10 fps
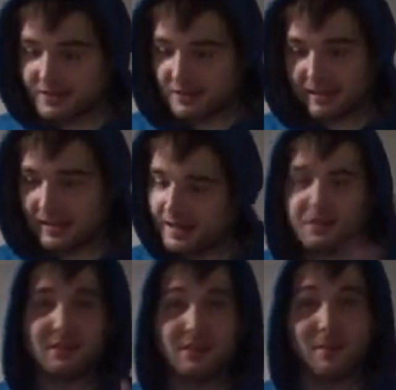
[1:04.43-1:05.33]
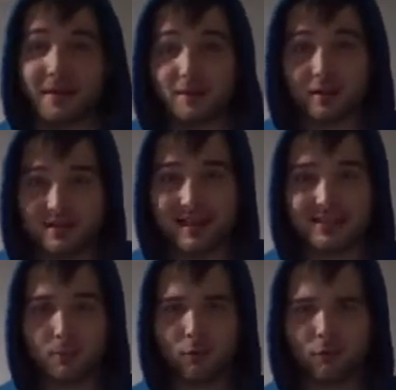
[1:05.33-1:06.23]
I just, I just need to make it
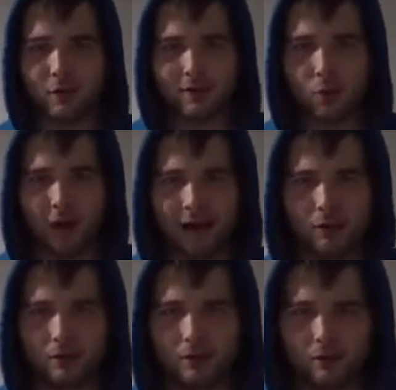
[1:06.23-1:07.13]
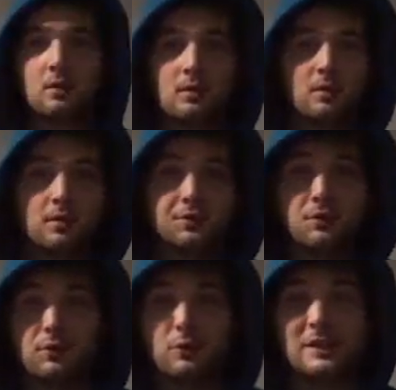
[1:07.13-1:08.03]
inaccessible for a little while. It's
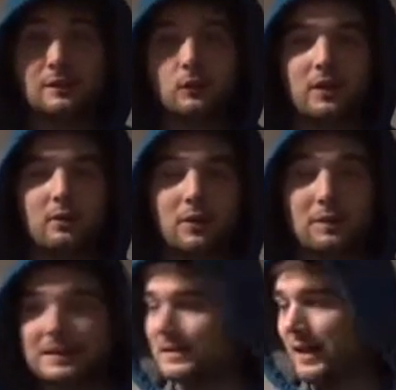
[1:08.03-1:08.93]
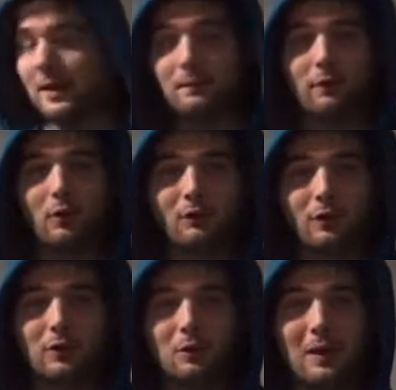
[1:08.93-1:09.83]
the only way I know to get rid of my damn phone
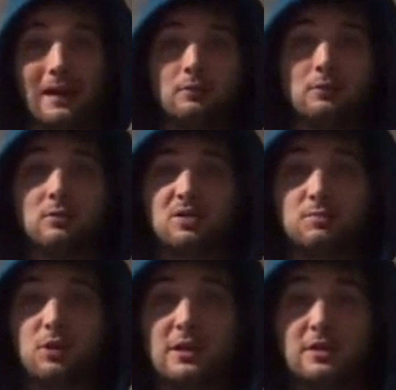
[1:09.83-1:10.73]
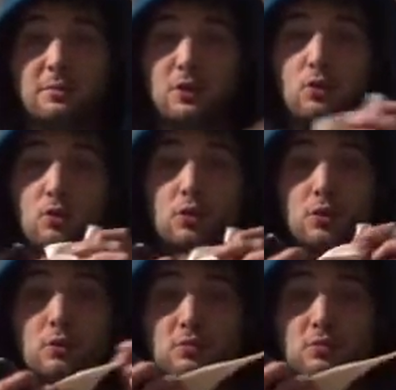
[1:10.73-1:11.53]
for a little while is to put it in a balloon.